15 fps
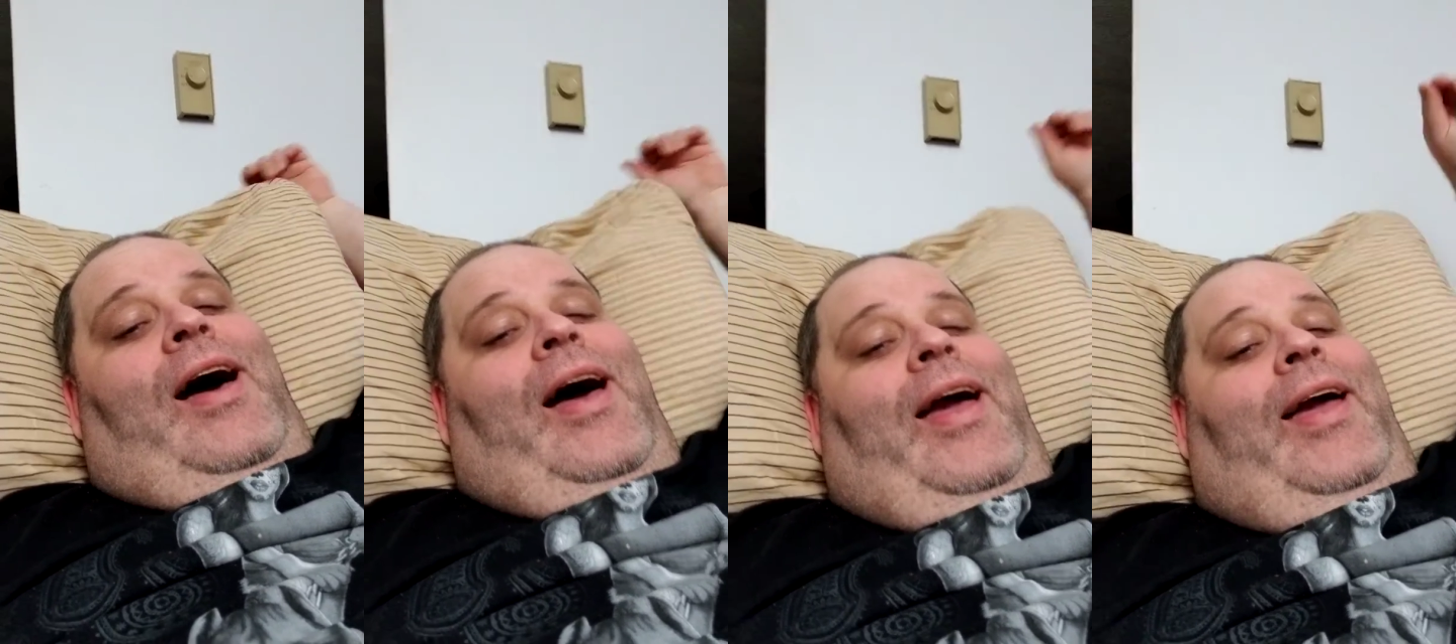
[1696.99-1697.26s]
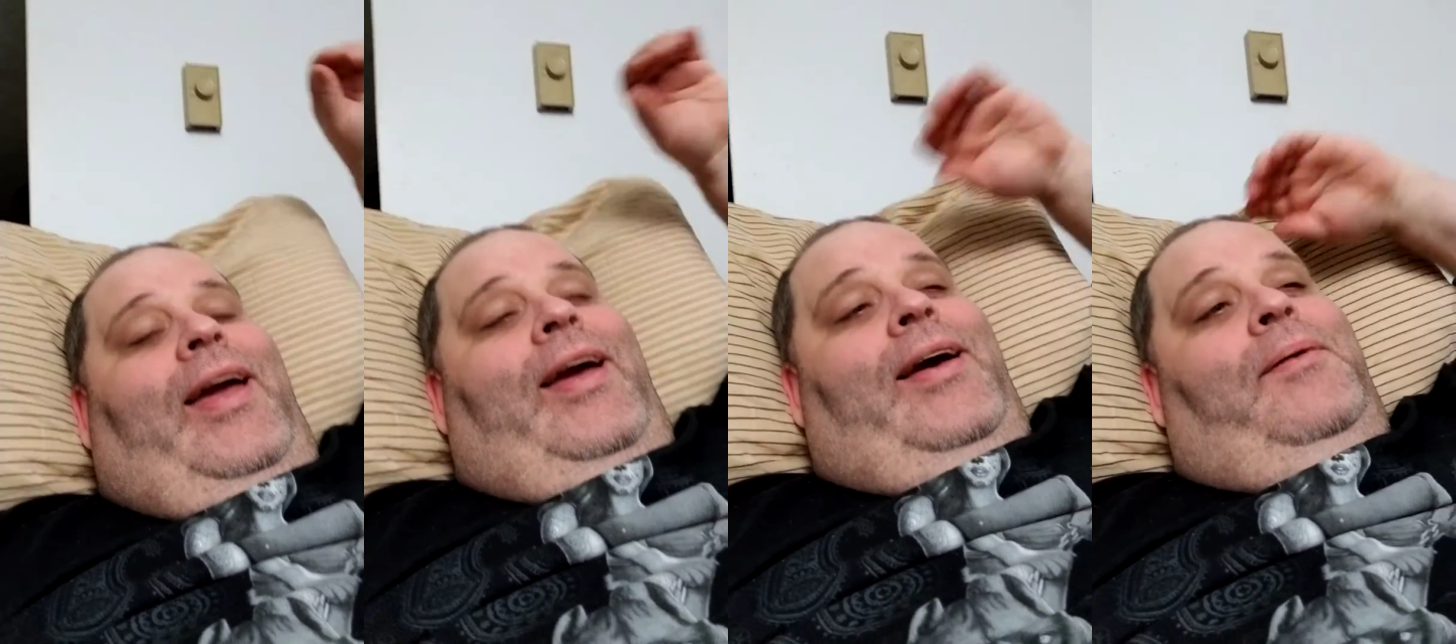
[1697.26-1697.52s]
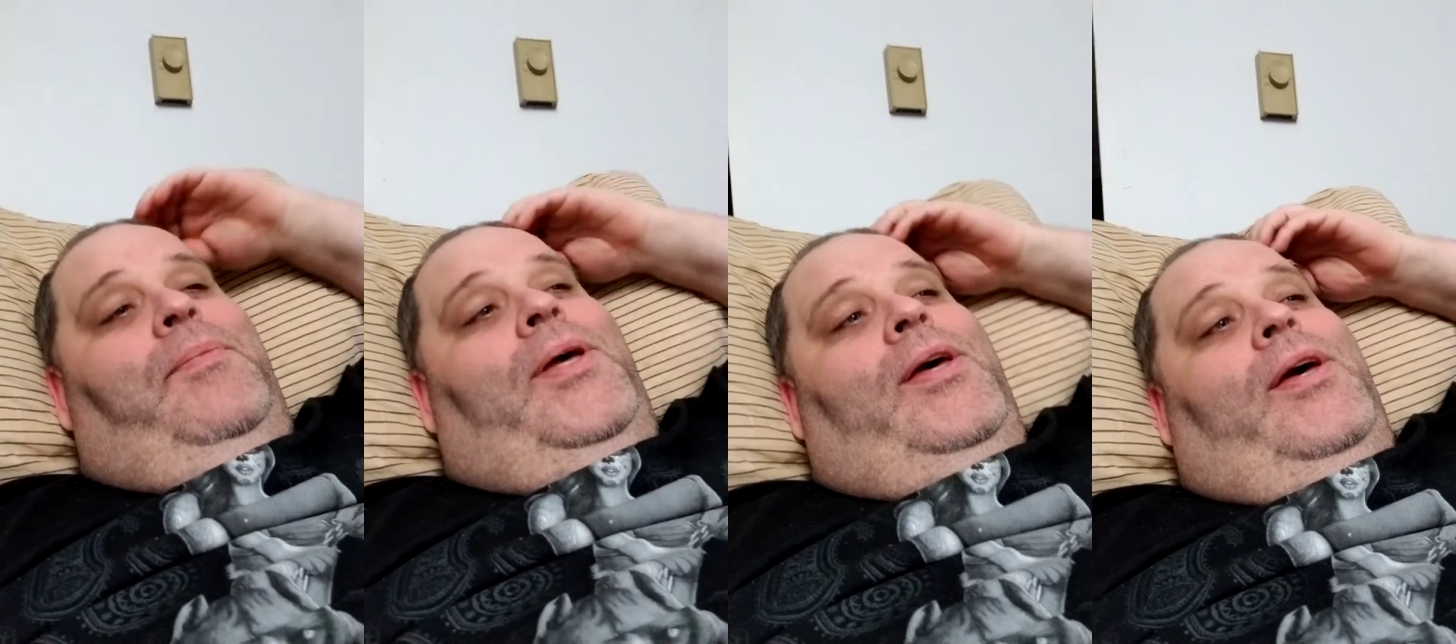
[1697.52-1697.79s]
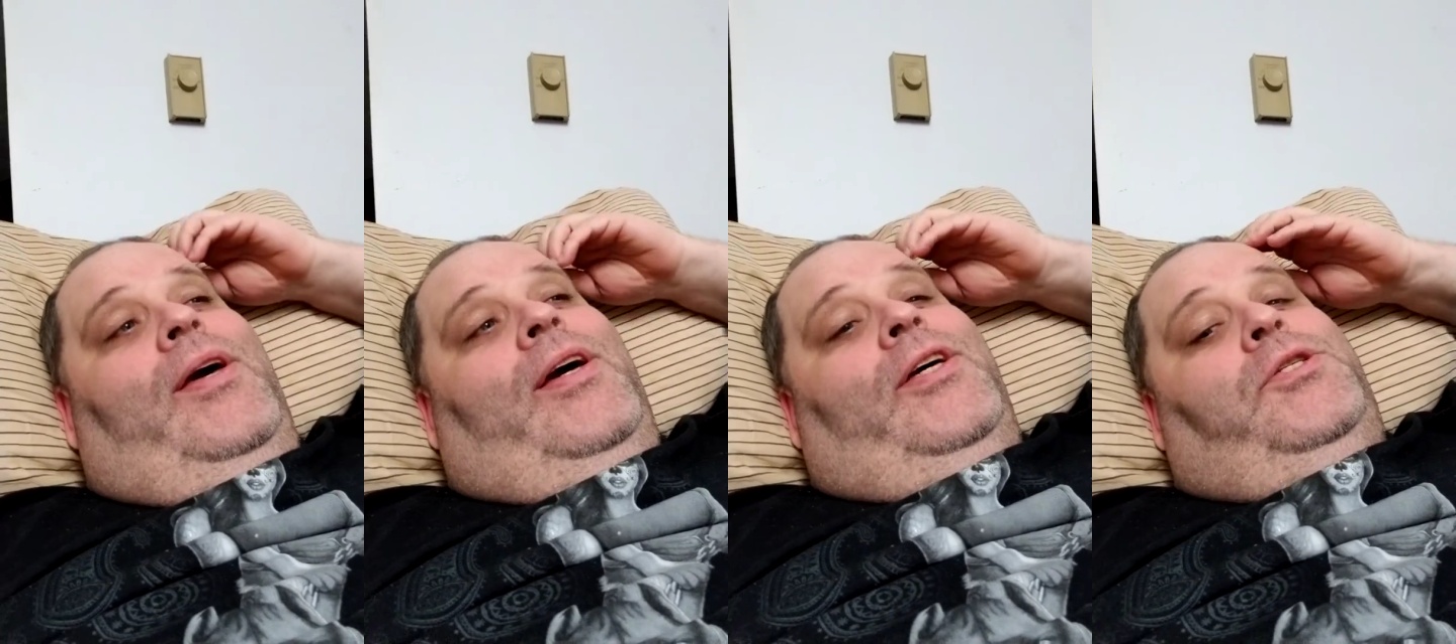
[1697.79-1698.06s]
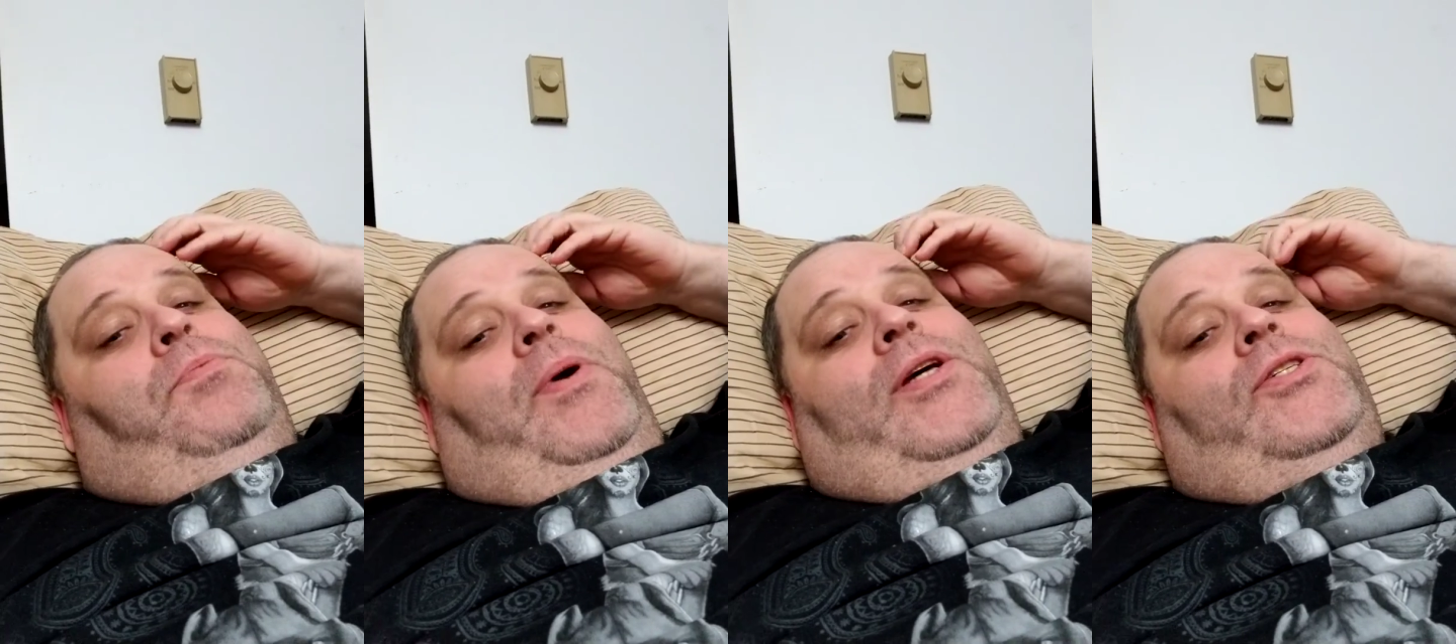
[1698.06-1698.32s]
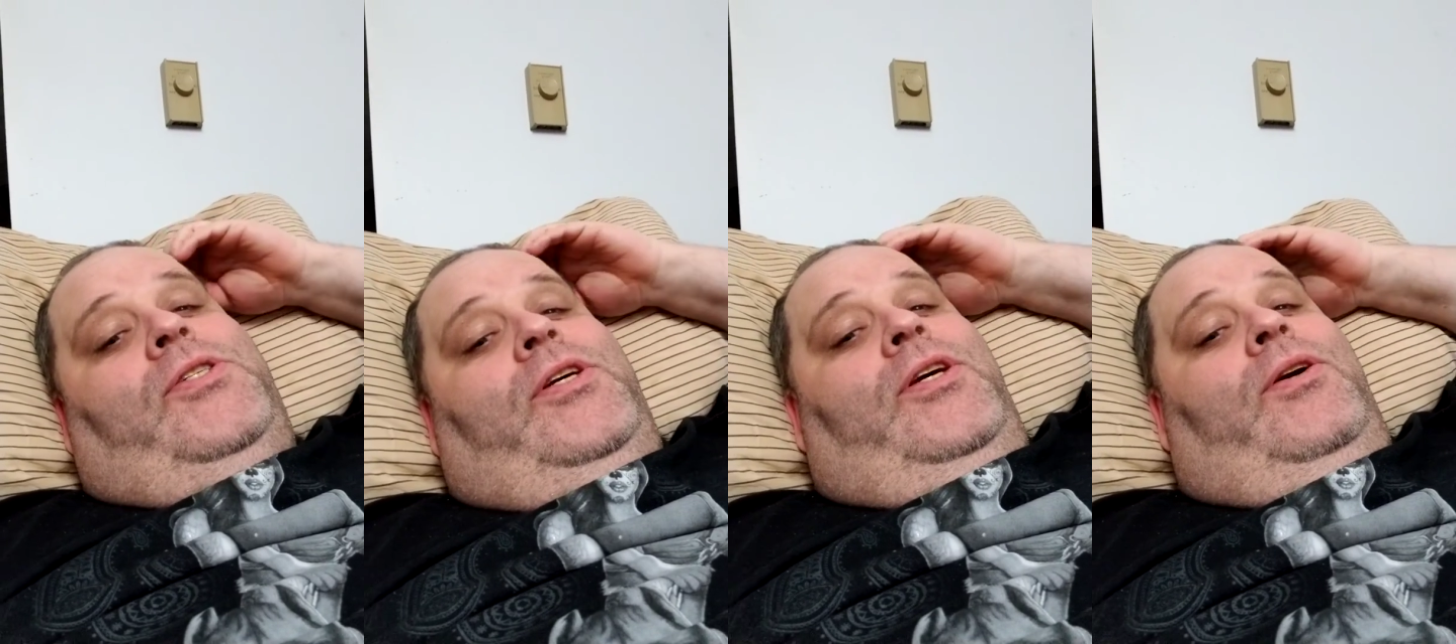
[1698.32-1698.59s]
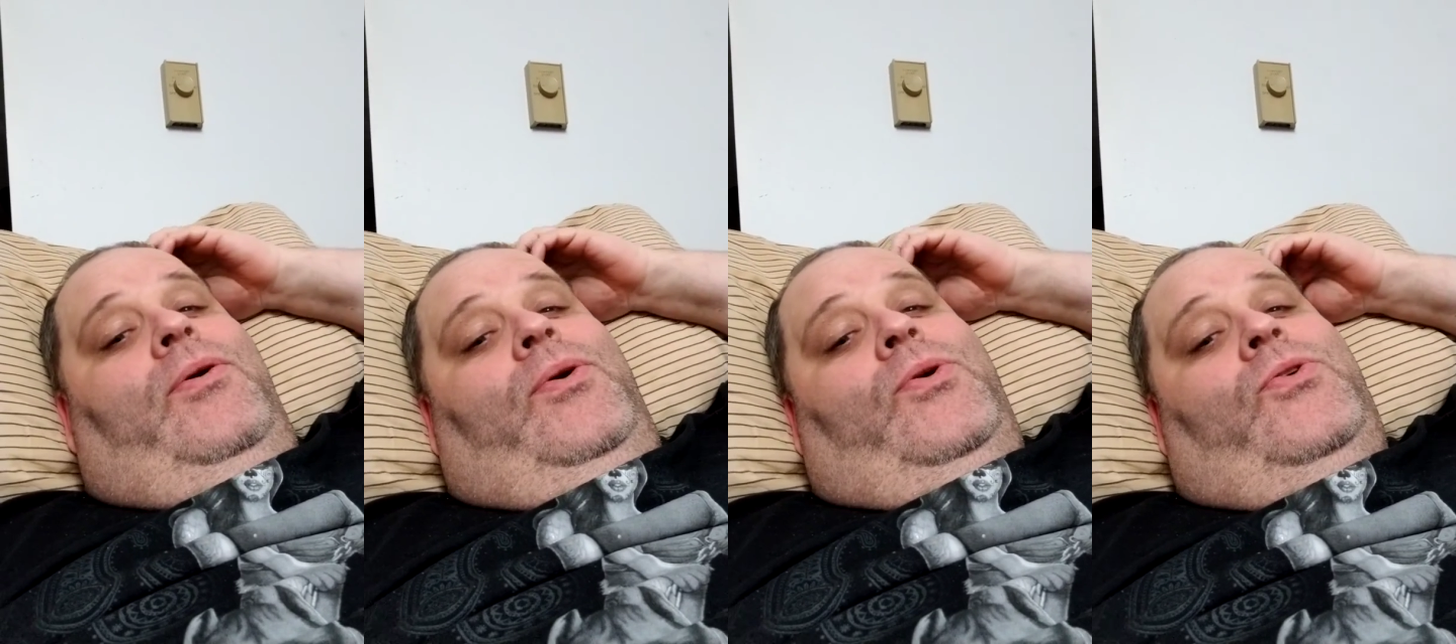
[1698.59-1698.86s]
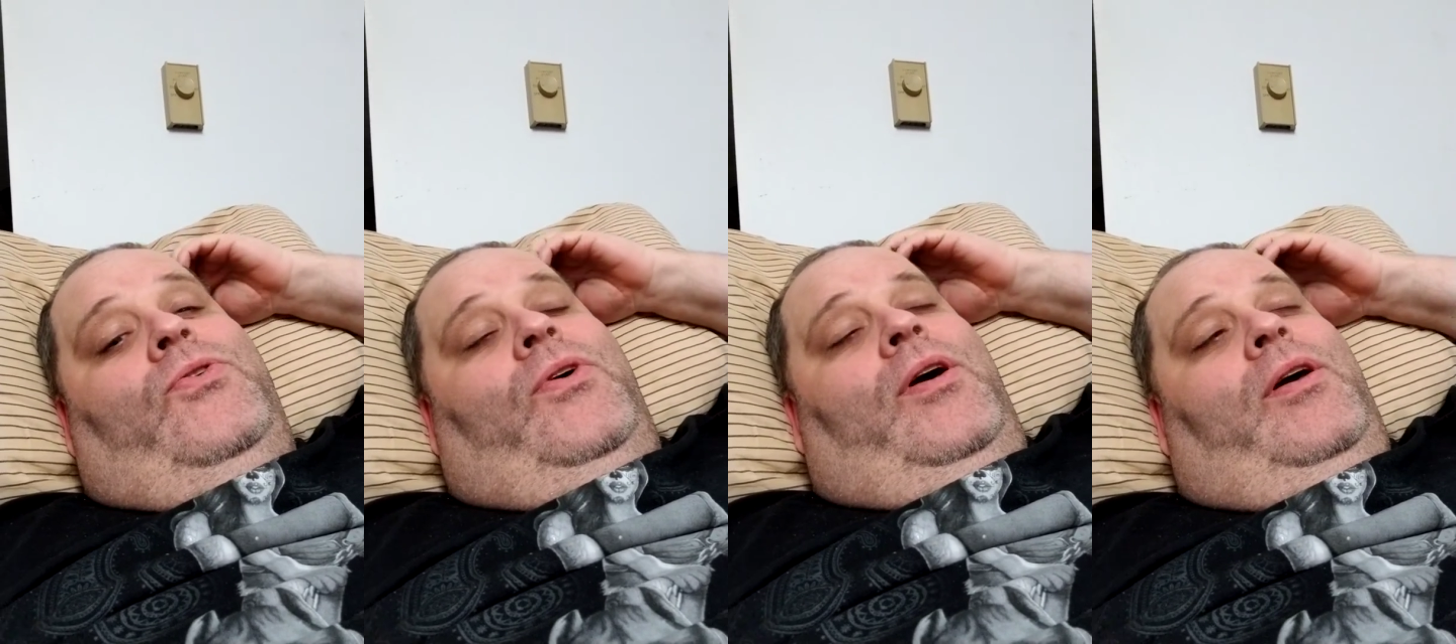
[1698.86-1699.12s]
I am, especially Euro
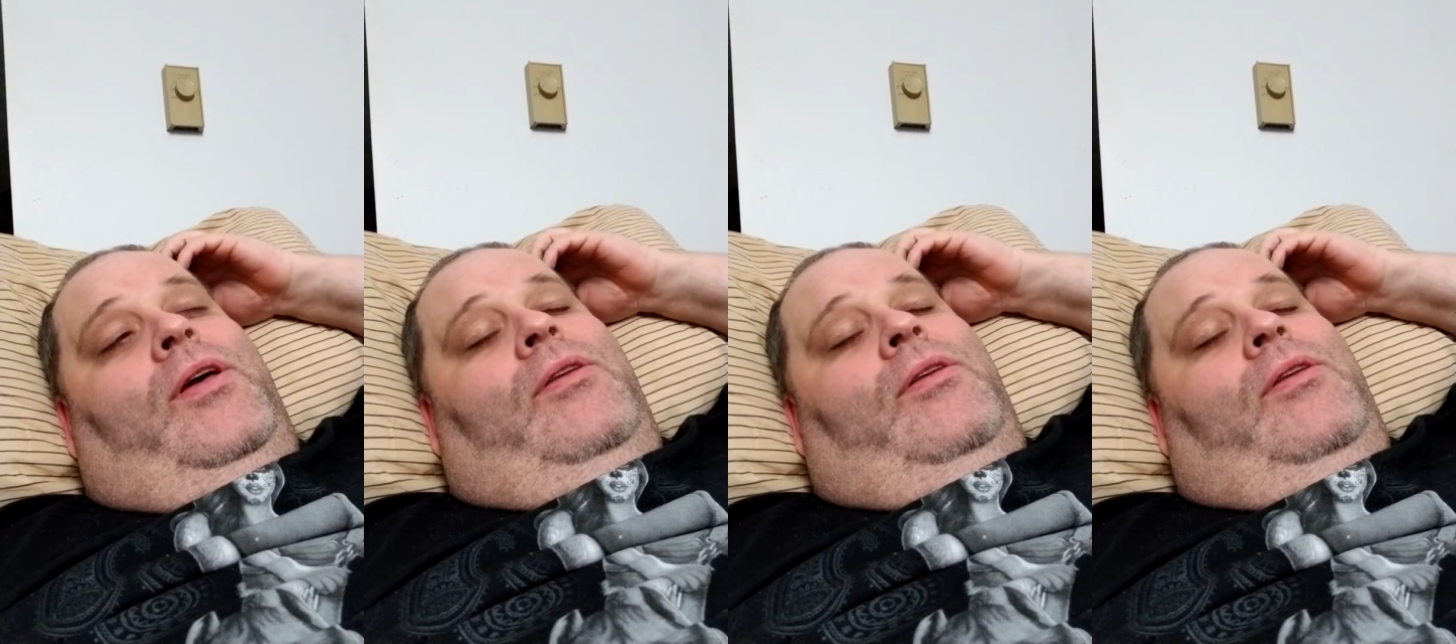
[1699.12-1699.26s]
Truck.